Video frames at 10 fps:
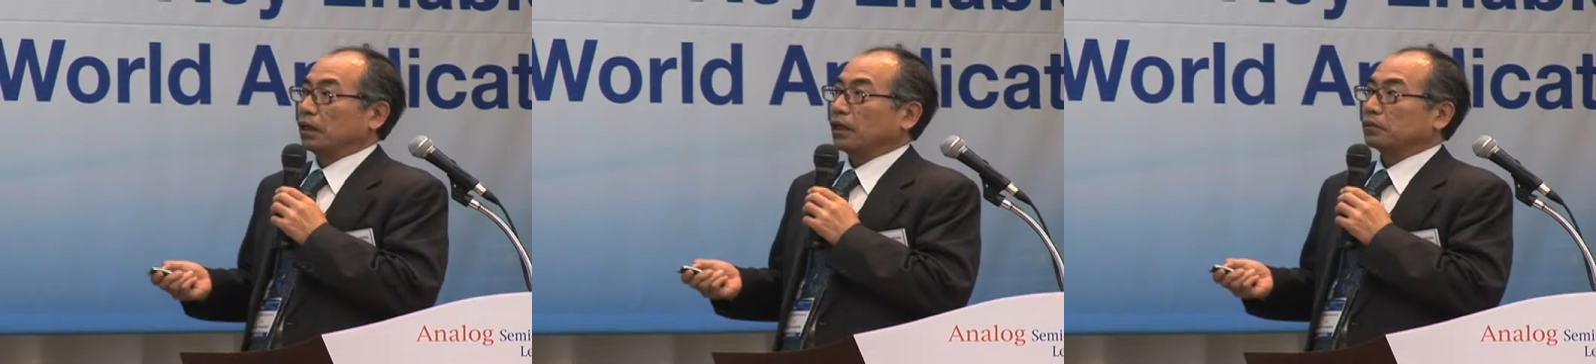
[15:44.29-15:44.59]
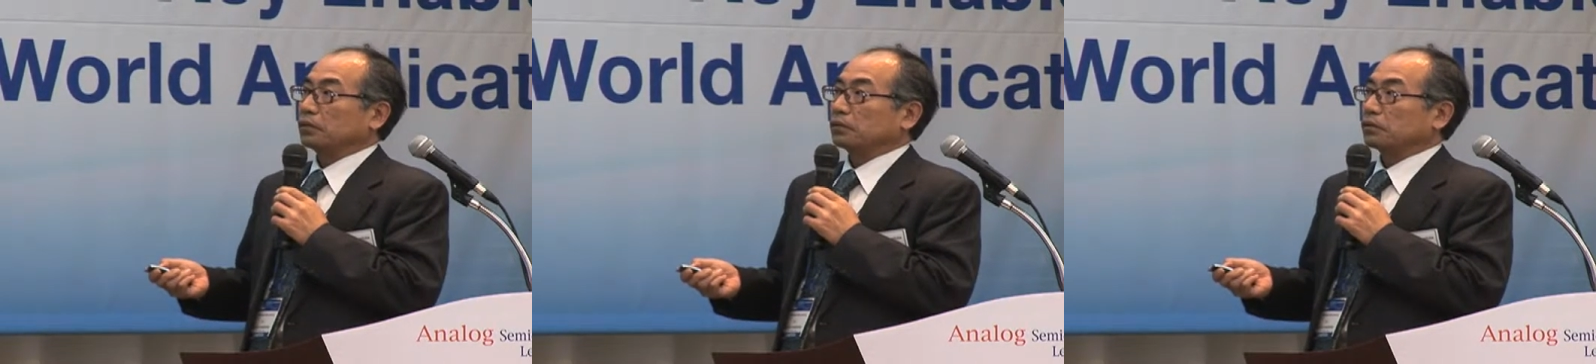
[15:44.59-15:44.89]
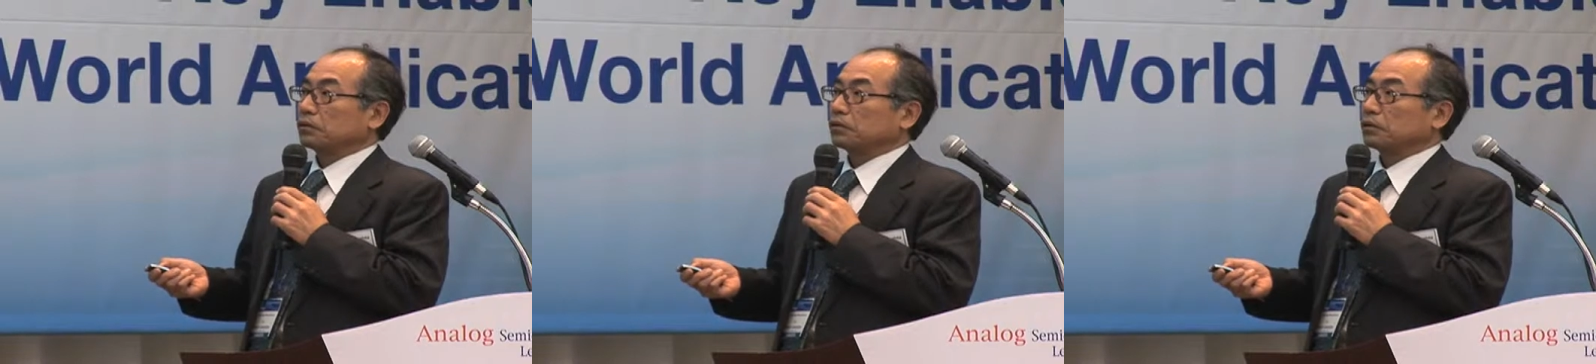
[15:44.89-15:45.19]
and
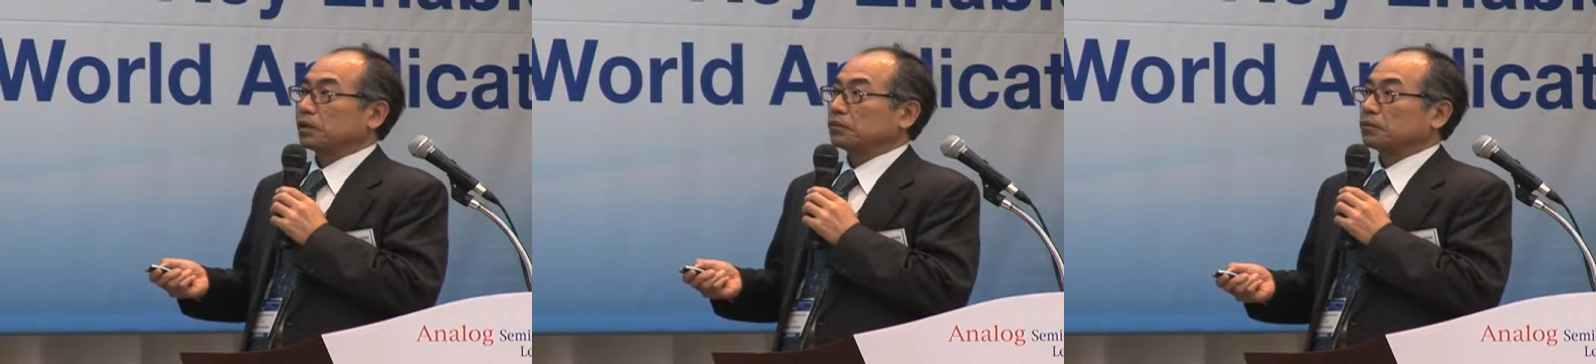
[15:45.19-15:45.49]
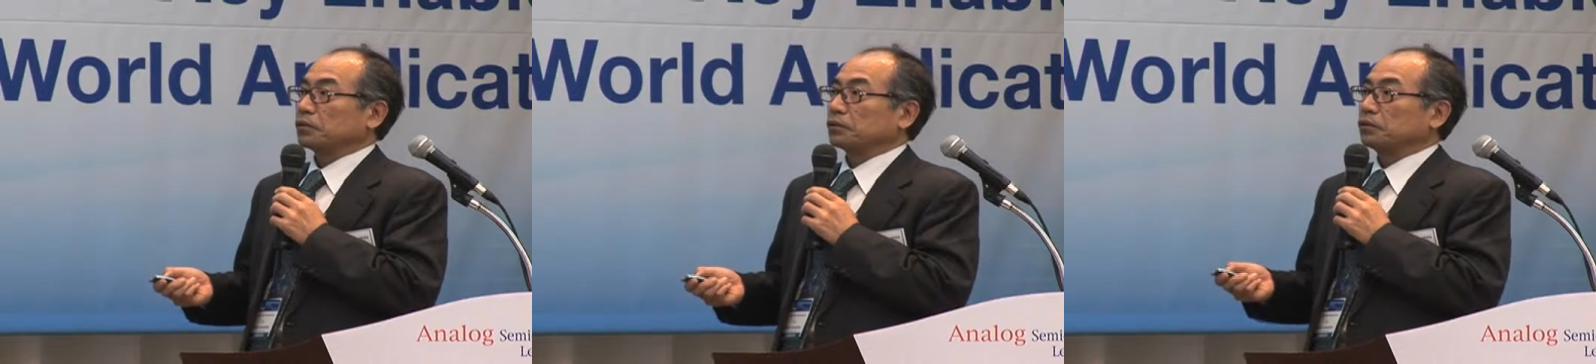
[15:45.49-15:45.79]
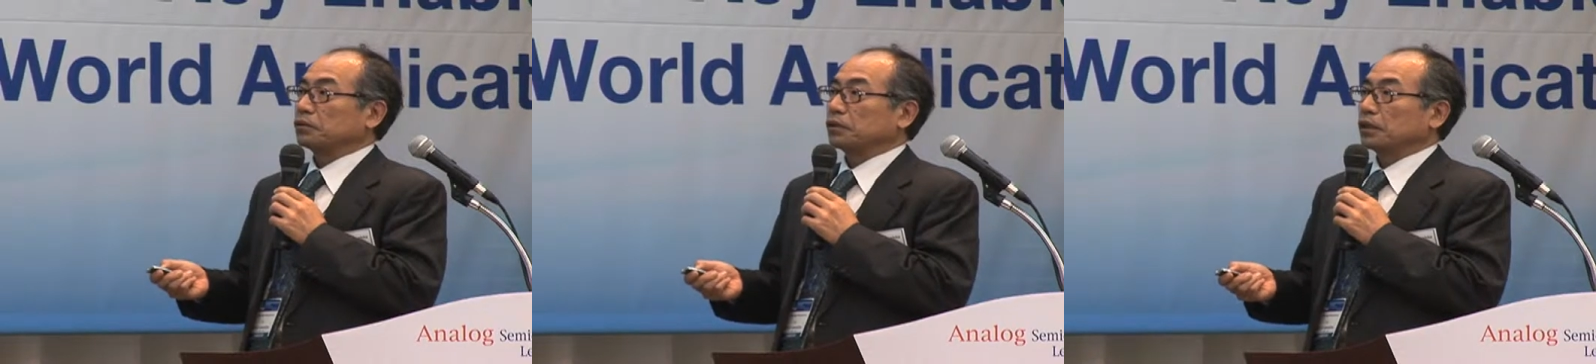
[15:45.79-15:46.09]
also we can put the
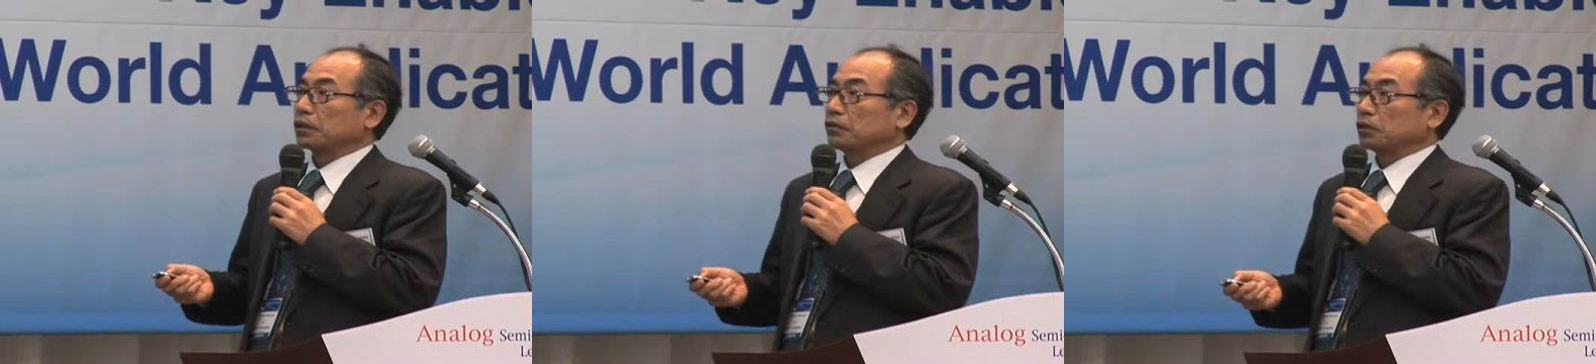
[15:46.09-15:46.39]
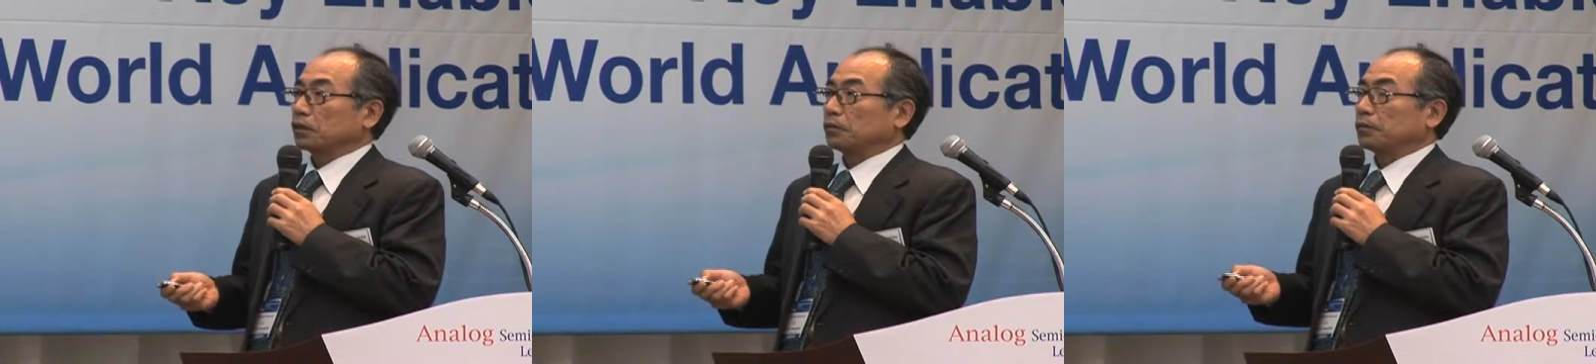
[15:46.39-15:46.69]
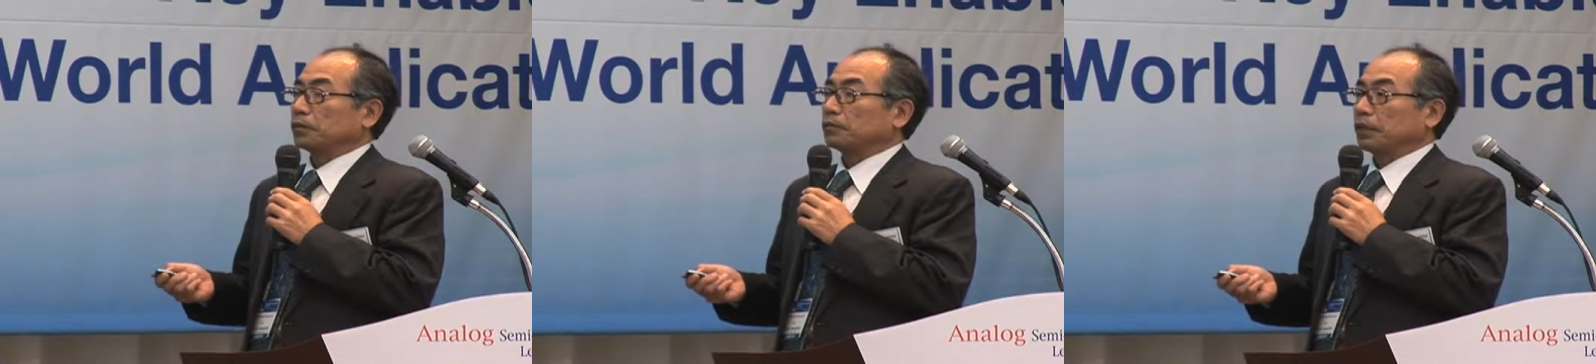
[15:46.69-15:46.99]
two
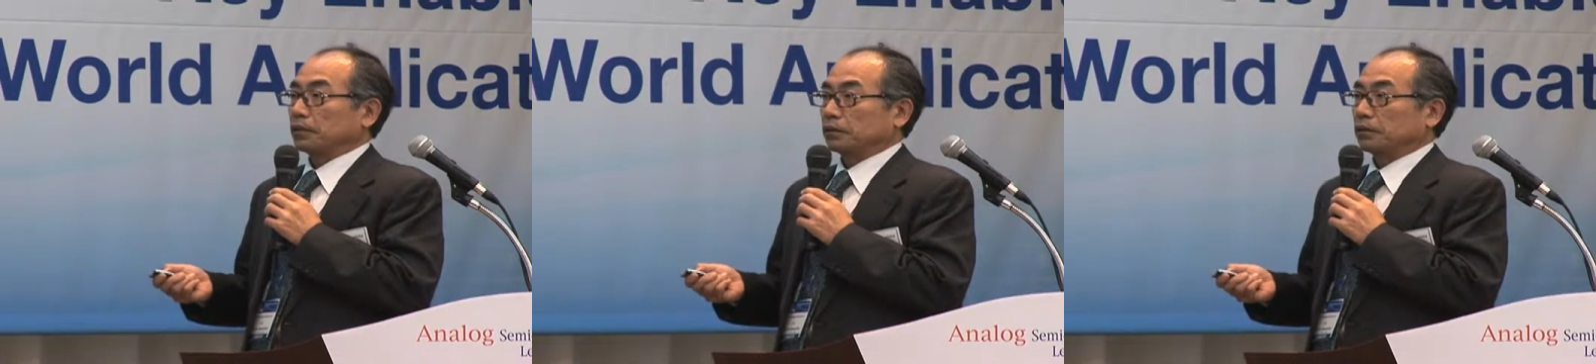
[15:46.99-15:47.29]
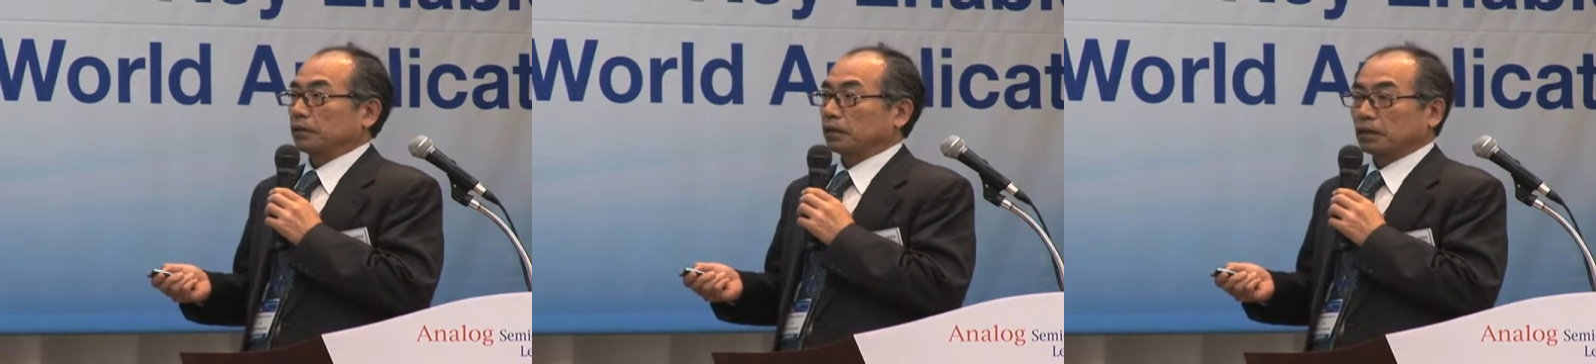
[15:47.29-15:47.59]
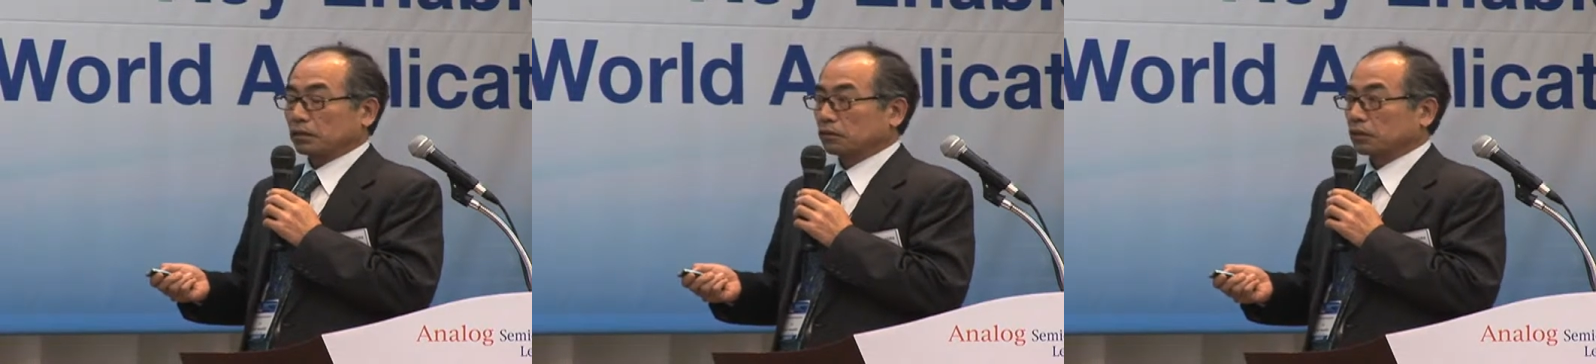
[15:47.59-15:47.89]
conjugate
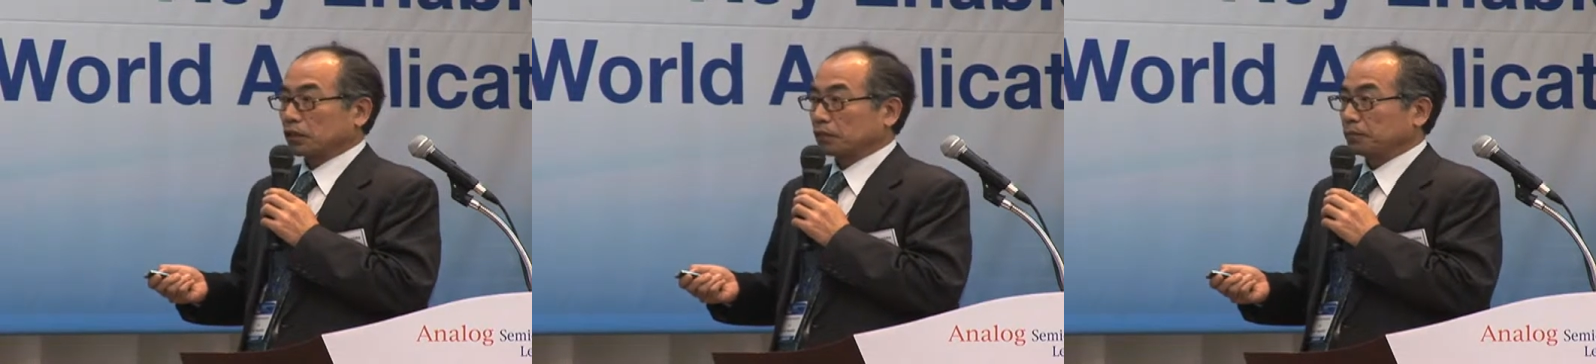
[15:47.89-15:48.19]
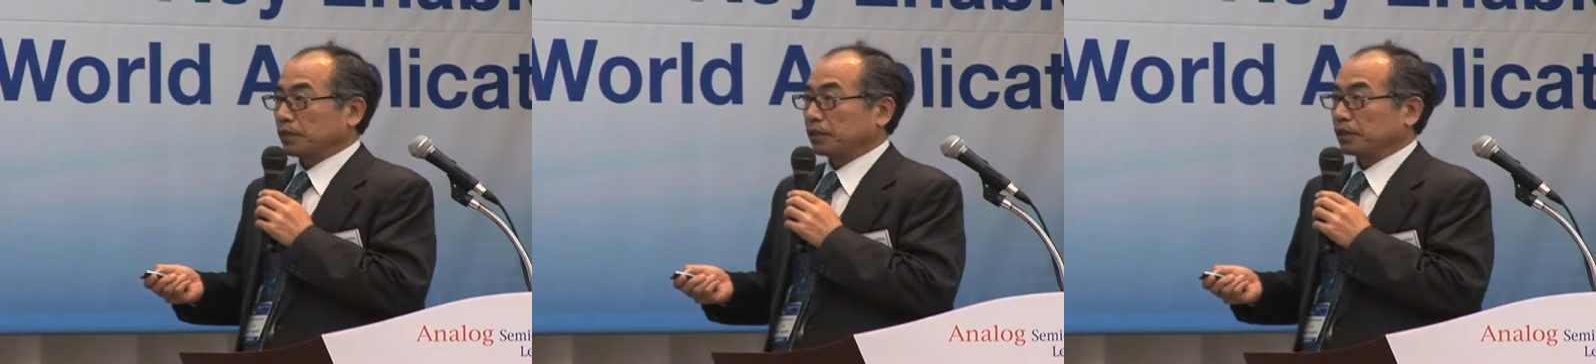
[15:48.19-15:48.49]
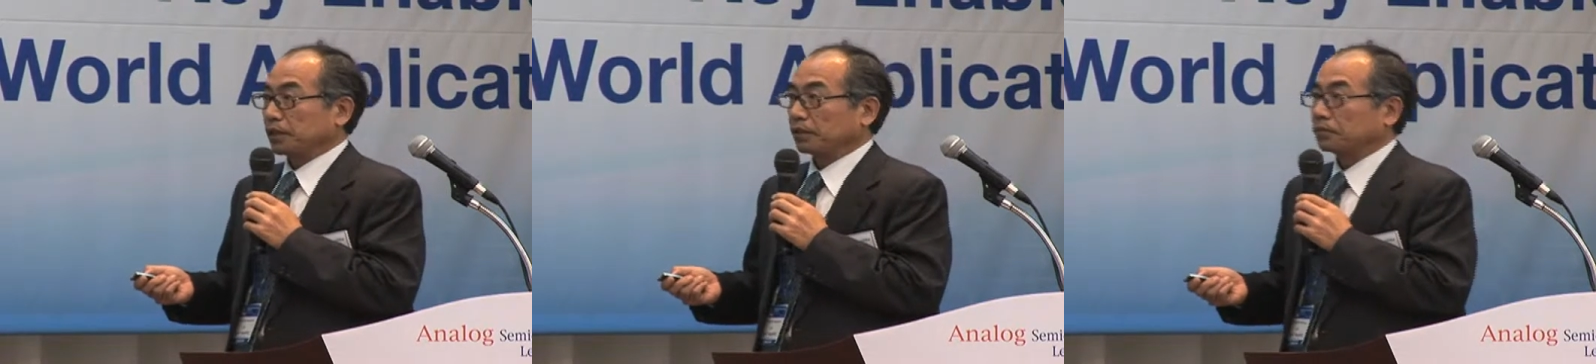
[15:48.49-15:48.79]

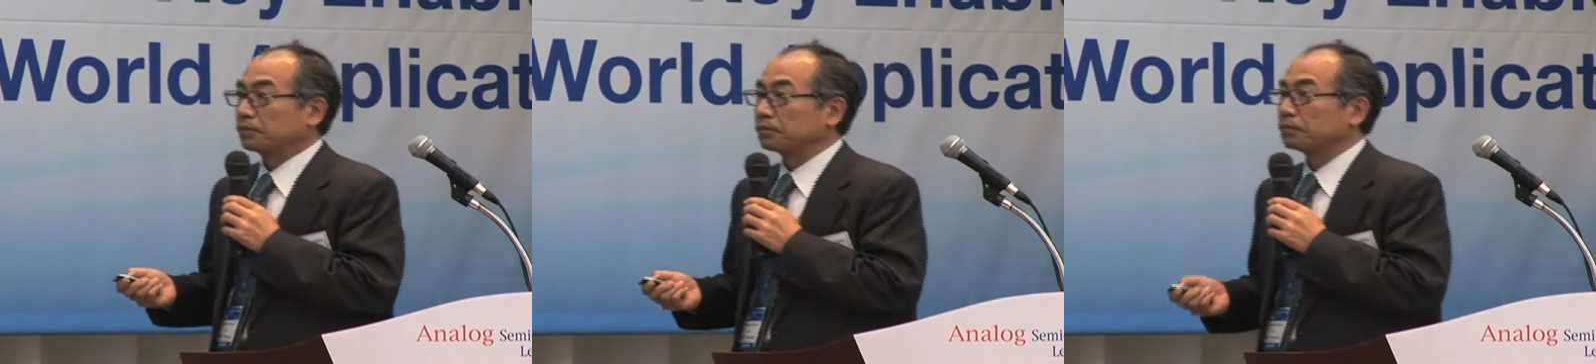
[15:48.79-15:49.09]
pair 0.